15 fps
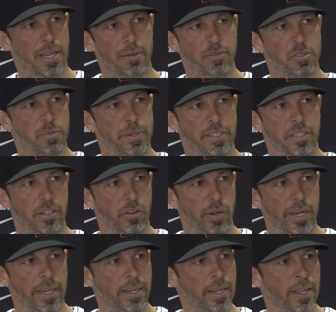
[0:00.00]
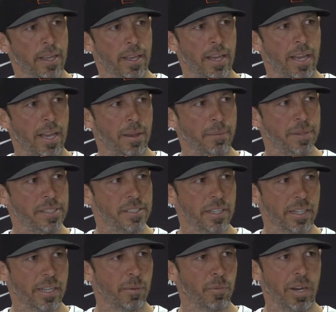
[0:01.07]
Thomas is pitching great. Um, he's
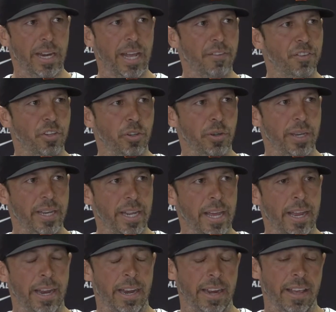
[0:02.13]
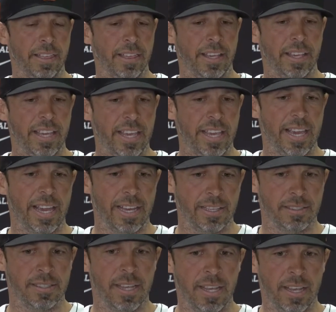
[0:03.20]
going to come right after you, and and I think he
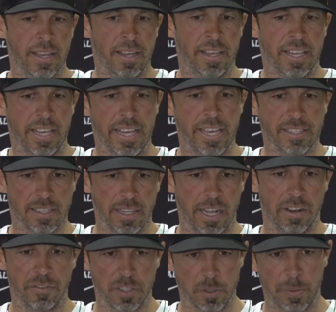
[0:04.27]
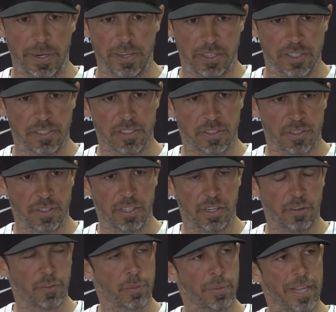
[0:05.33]
has he has a lot of experience, you
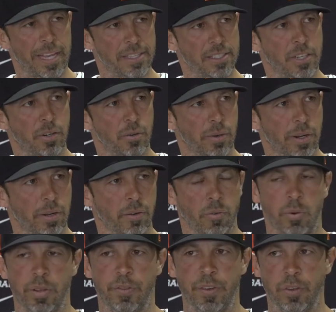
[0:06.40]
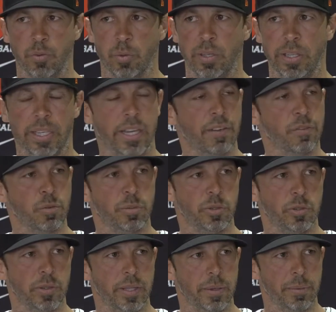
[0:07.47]
know, from last year where we feel really
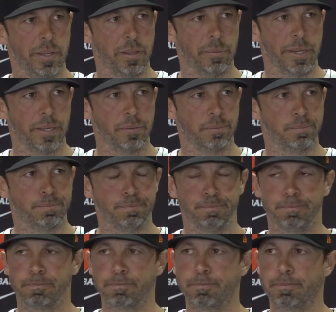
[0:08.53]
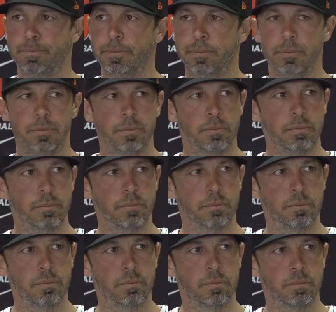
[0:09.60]
comfortable with him on the mound. Is Caden
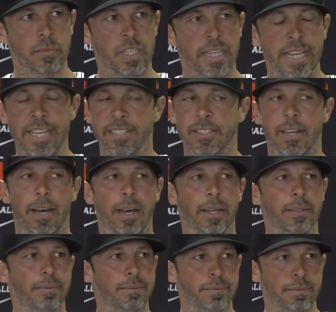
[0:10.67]
He is not.